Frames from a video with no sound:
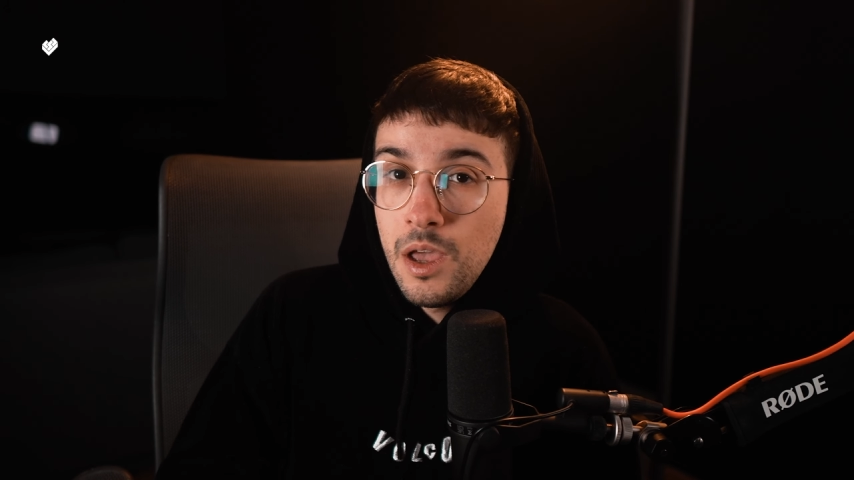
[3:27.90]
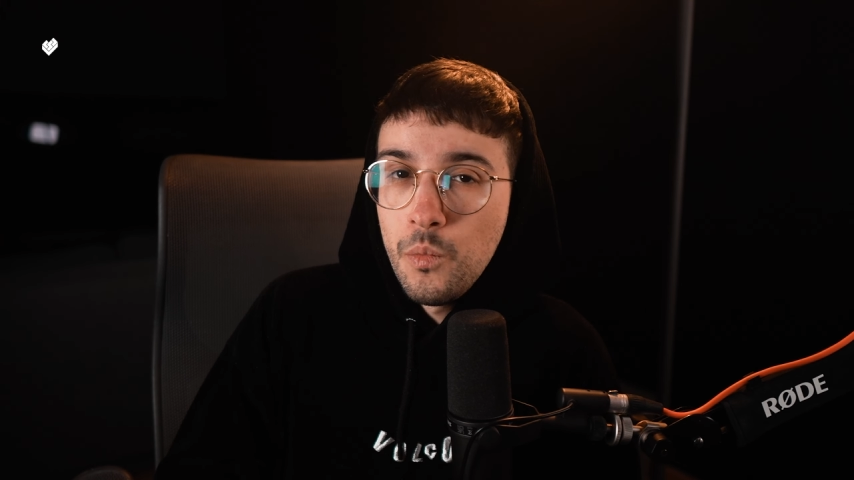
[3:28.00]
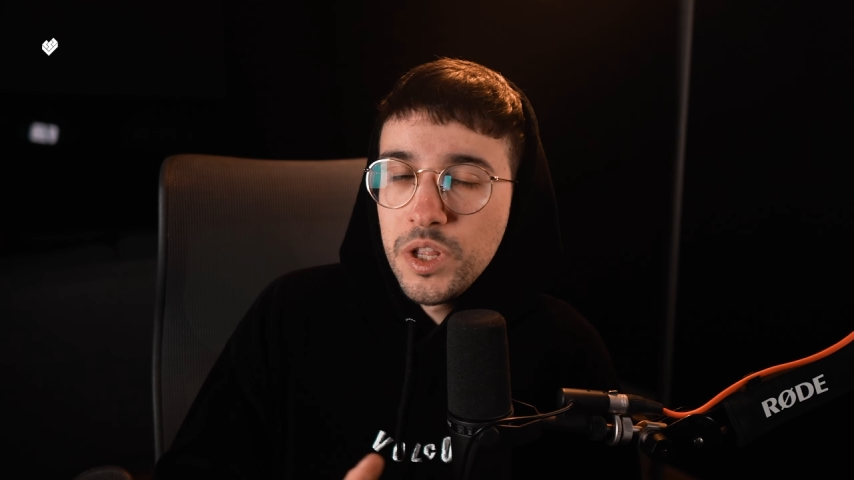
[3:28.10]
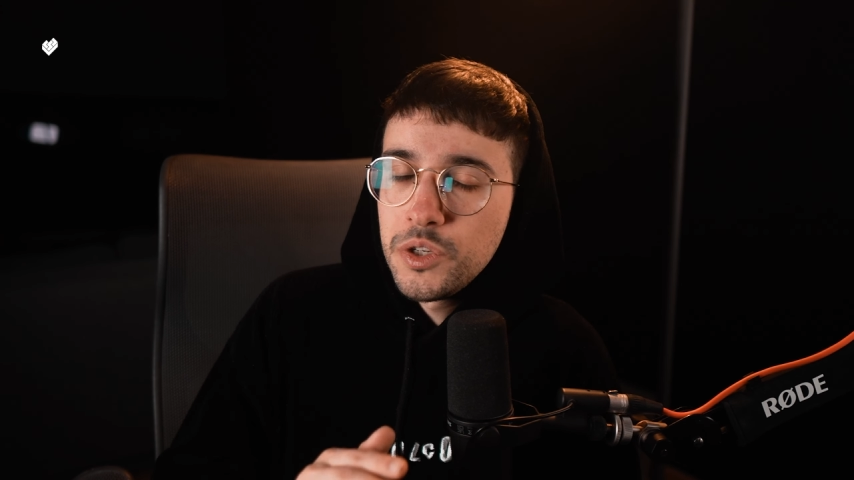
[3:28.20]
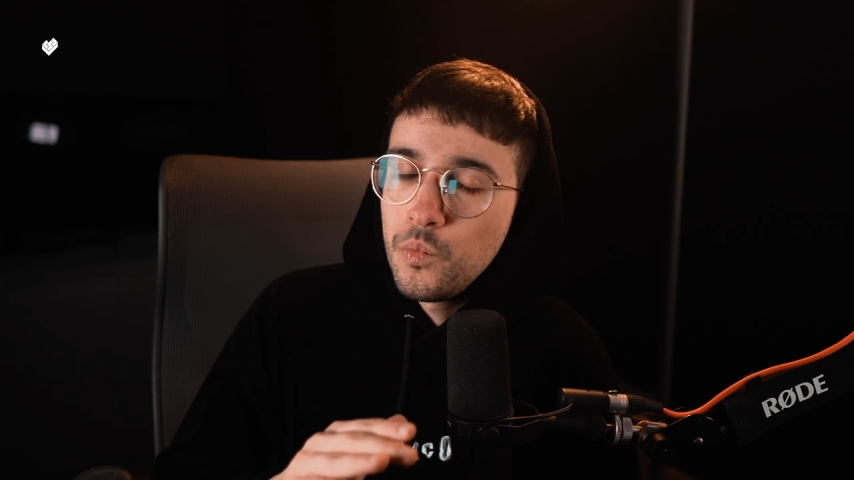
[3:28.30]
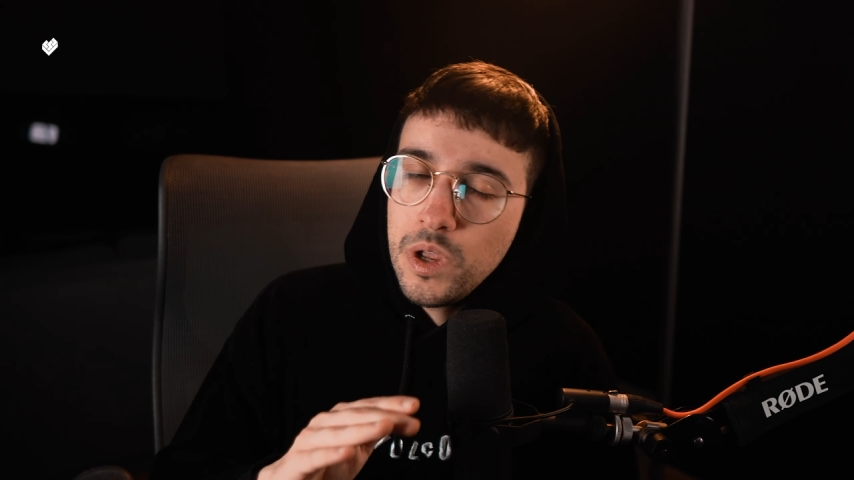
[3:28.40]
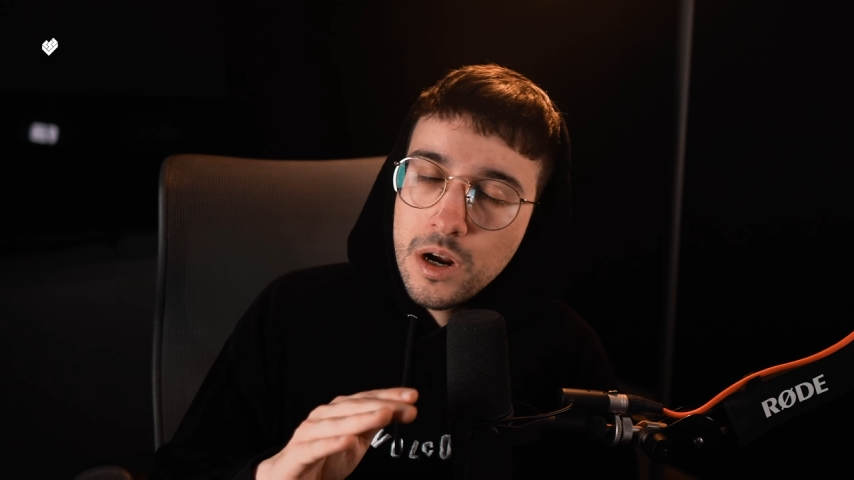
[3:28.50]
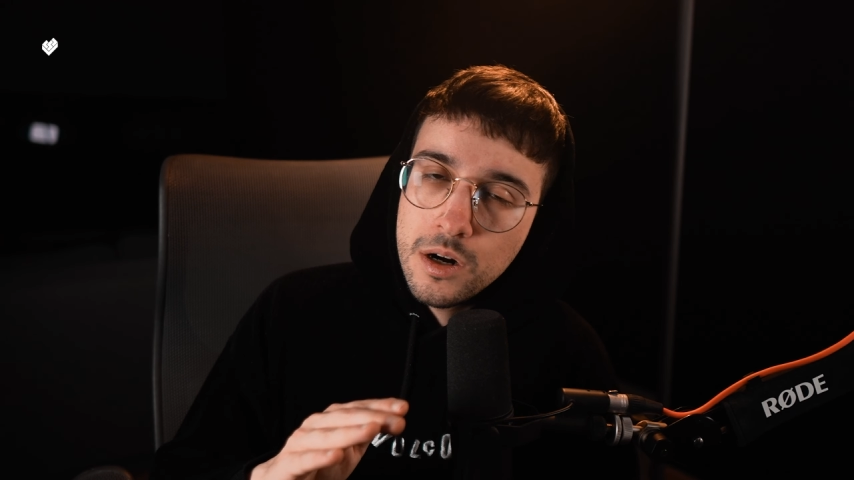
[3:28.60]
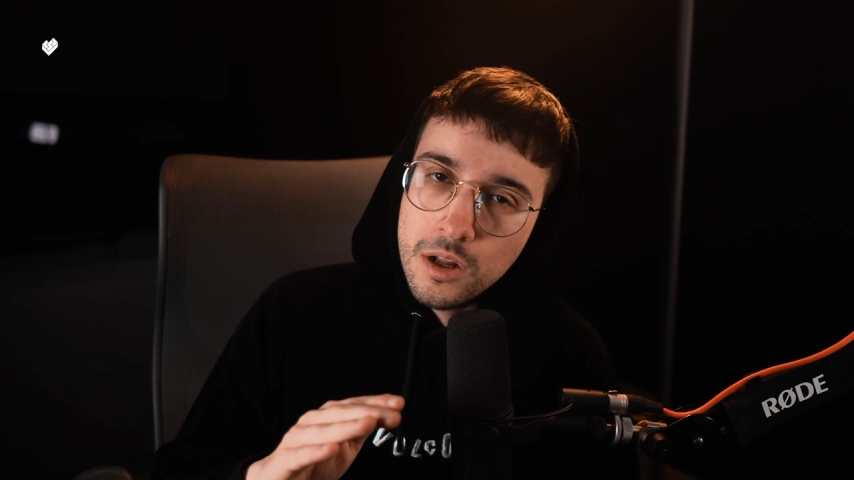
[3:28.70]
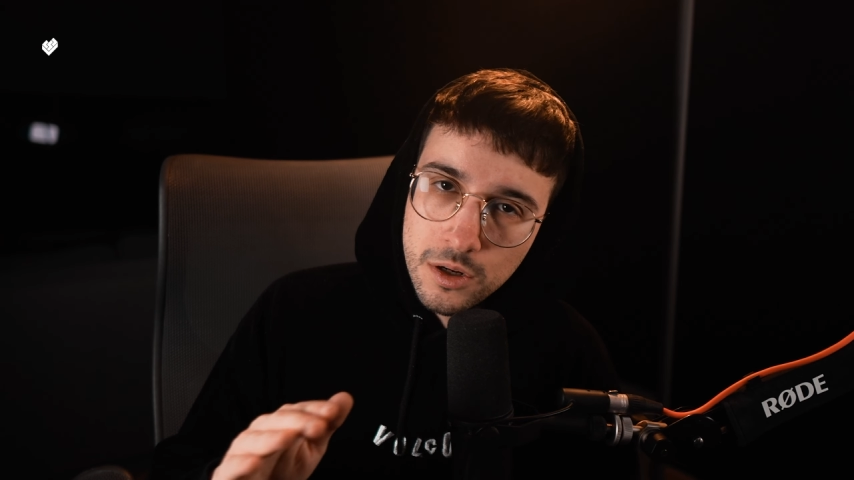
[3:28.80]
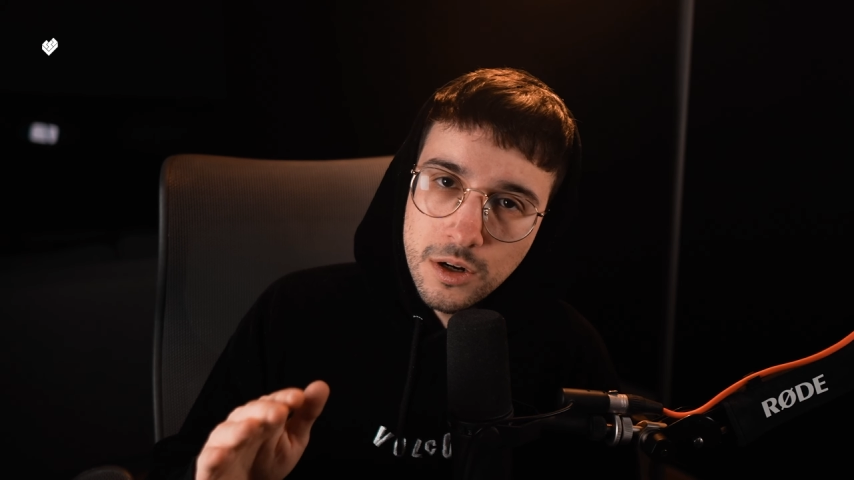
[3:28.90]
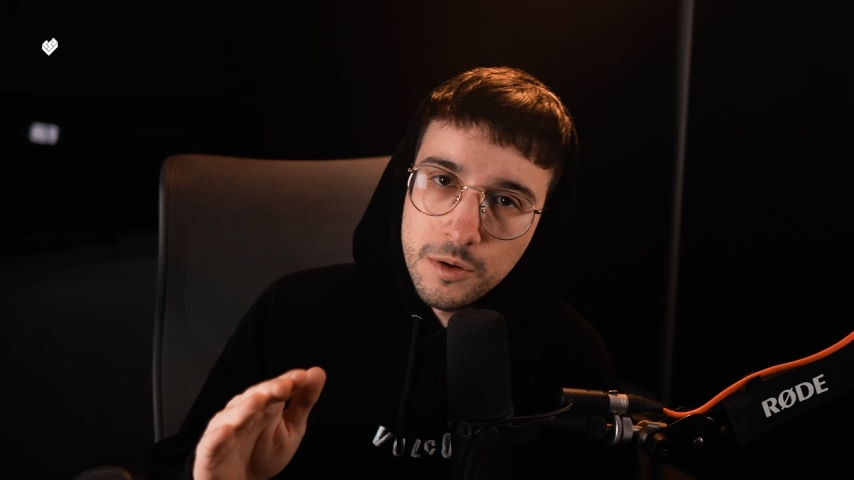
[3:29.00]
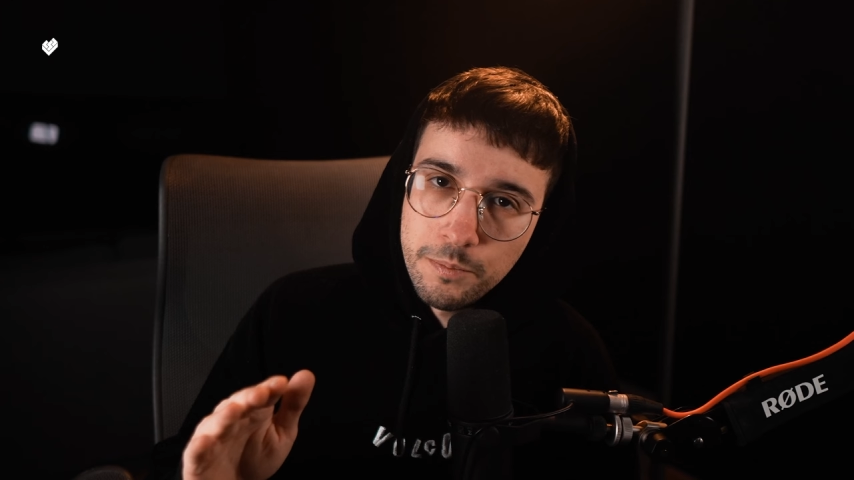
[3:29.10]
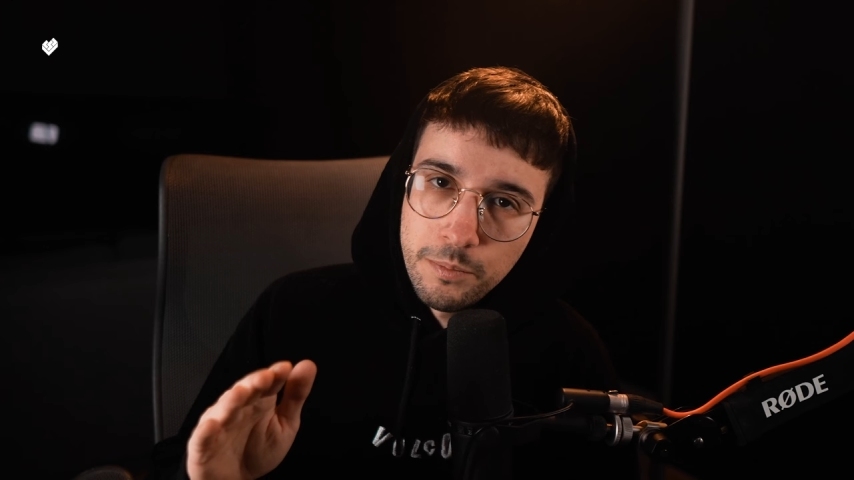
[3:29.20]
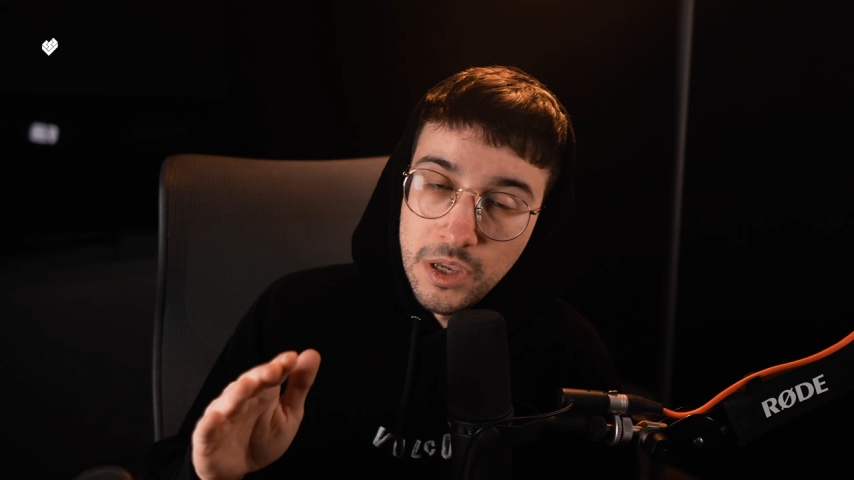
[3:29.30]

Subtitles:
which we are not going to